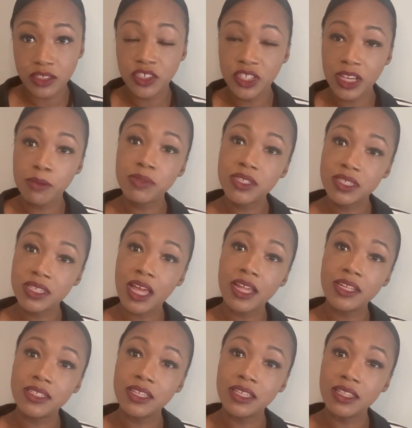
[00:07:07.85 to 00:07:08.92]
James
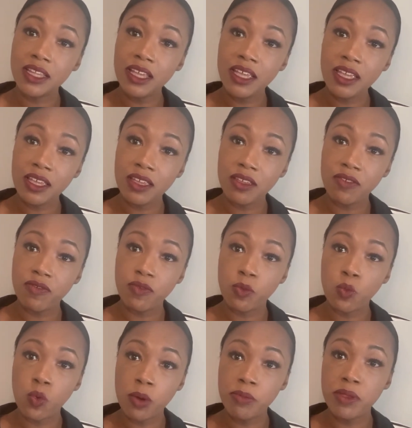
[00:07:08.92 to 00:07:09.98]
decided to leave
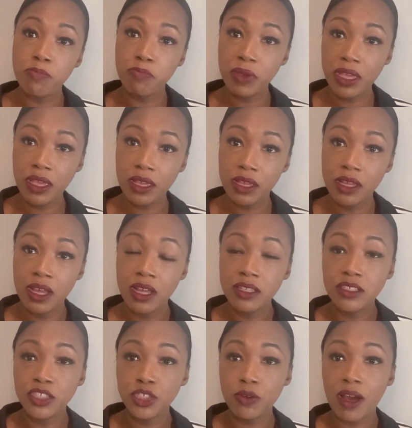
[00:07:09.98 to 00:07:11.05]
woman B
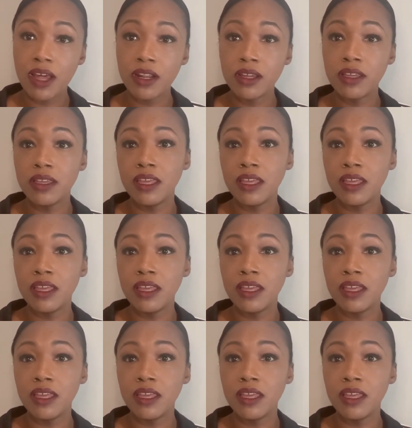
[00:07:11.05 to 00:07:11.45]
to try to